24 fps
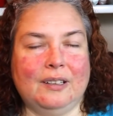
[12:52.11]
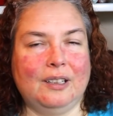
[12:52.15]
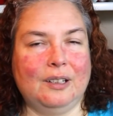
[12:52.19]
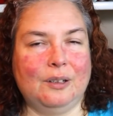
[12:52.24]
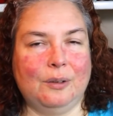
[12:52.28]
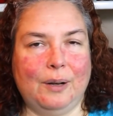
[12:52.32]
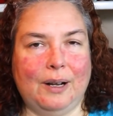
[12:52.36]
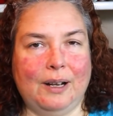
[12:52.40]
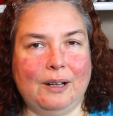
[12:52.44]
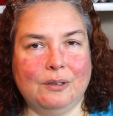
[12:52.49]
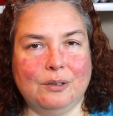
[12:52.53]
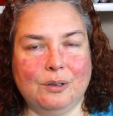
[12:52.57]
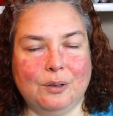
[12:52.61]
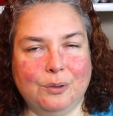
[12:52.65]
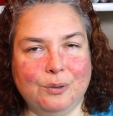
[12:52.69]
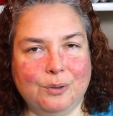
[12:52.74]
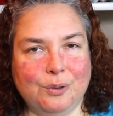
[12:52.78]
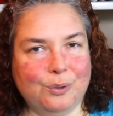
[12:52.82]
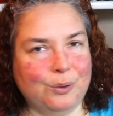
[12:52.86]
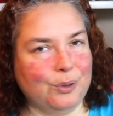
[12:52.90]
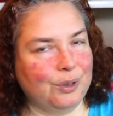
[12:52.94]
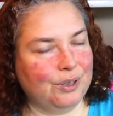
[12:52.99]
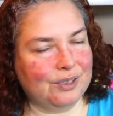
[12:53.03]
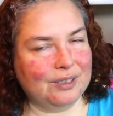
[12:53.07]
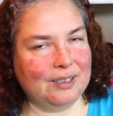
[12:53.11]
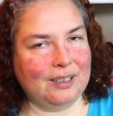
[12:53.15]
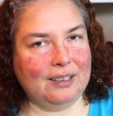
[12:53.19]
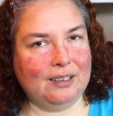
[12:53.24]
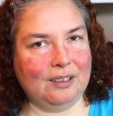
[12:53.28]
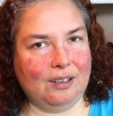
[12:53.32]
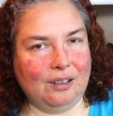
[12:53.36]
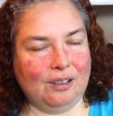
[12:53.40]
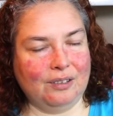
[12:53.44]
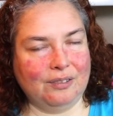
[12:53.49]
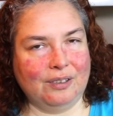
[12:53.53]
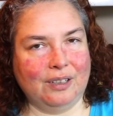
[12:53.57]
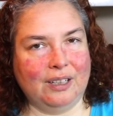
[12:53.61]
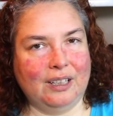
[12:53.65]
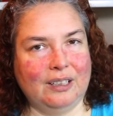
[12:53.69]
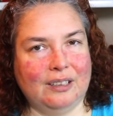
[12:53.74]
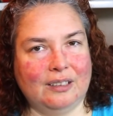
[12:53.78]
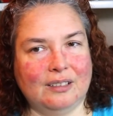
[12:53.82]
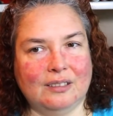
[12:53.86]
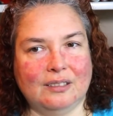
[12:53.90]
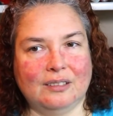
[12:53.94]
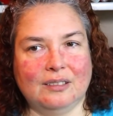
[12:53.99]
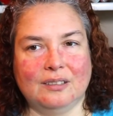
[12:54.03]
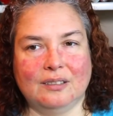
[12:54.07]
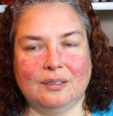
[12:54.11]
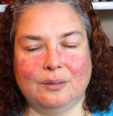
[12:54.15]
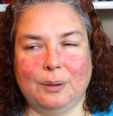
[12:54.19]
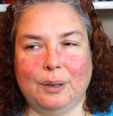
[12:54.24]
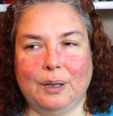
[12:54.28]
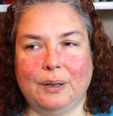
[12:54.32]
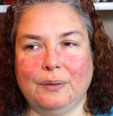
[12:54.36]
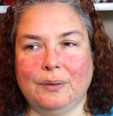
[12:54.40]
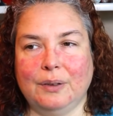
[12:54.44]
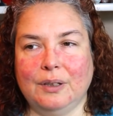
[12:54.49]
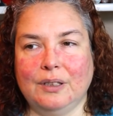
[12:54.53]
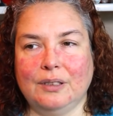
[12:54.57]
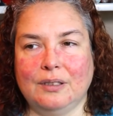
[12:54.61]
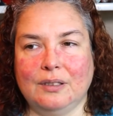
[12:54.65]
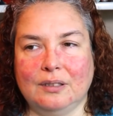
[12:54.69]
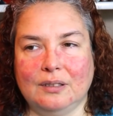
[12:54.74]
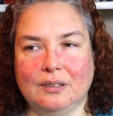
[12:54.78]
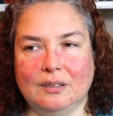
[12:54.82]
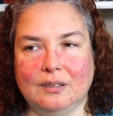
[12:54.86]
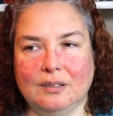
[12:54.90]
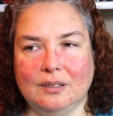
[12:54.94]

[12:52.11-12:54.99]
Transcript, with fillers: you know, household chores like laundry and whatever, and